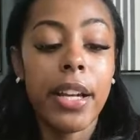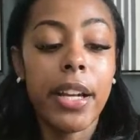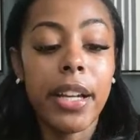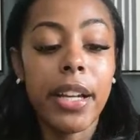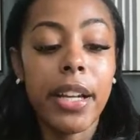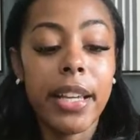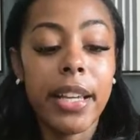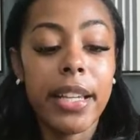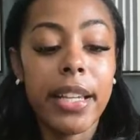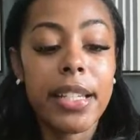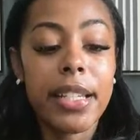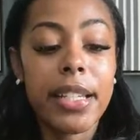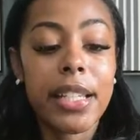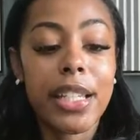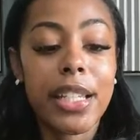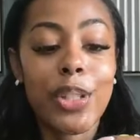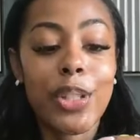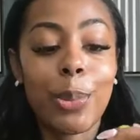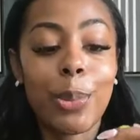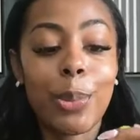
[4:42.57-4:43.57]
Here
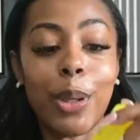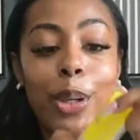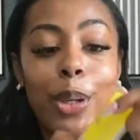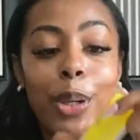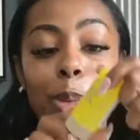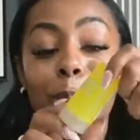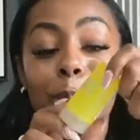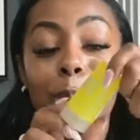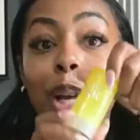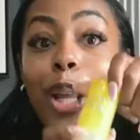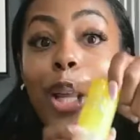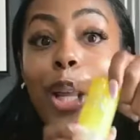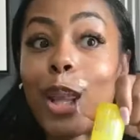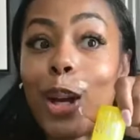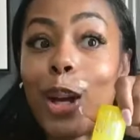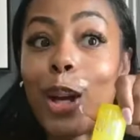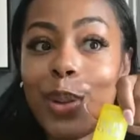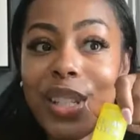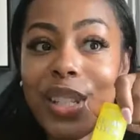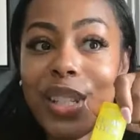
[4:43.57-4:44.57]
is the Supergoop
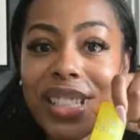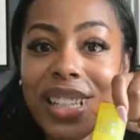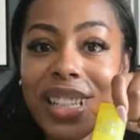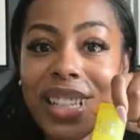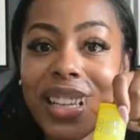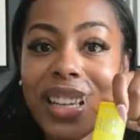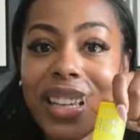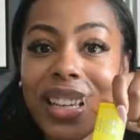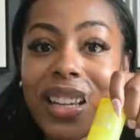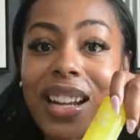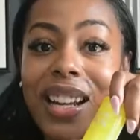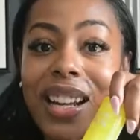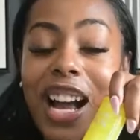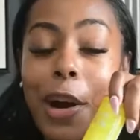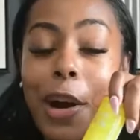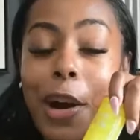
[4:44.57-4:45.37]
Glow Stick.